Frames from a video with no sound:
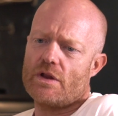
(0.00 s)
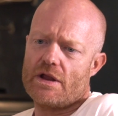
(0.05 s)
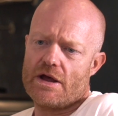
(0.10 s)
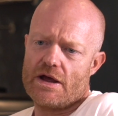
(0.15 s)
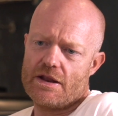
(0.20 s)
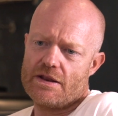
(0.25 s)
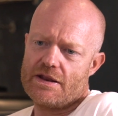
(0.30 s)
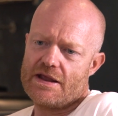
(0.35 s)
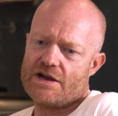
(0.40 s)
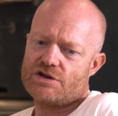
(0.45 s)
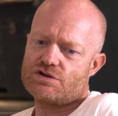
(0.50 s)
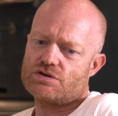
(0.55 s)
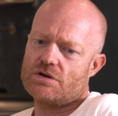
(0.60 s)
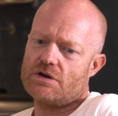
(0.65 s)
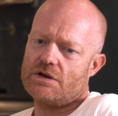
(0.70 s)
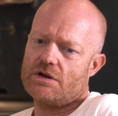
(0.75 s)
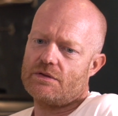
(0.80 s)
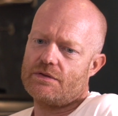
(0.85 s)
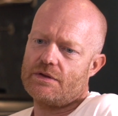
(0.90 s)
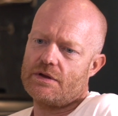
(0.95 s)
got that
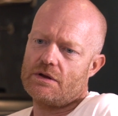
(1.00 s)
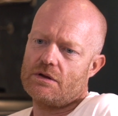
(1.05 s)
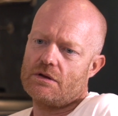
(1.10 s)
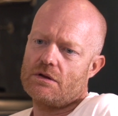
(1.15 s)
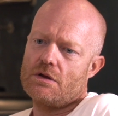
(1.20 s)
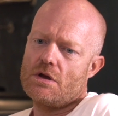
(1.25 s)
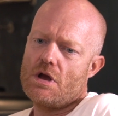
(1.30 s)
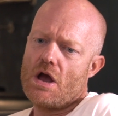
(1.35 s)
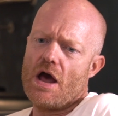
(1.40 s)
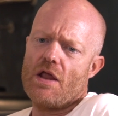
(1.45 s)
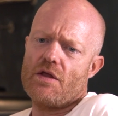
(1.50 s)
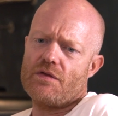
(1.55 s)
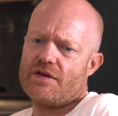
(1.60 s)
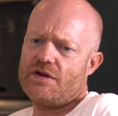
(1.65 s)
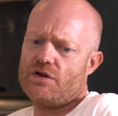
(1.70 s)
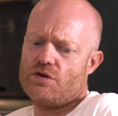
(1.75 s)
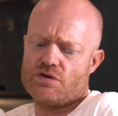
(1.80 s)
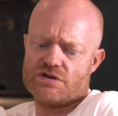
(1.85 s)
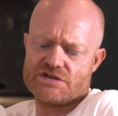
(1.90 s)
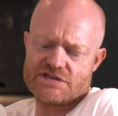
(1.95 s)
naturally, I think. And I
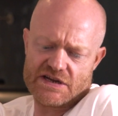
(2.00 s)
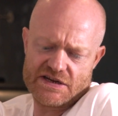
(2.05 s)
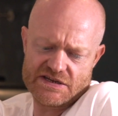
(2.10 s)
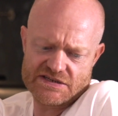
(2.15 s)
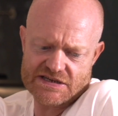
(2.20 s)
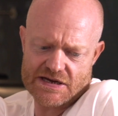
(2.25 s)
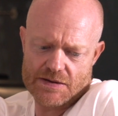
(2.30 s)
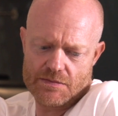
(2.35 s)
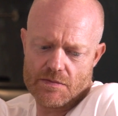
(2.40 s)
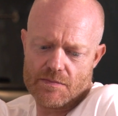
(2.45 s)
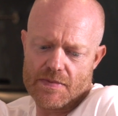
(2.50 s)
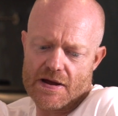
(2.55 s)
think you could say the same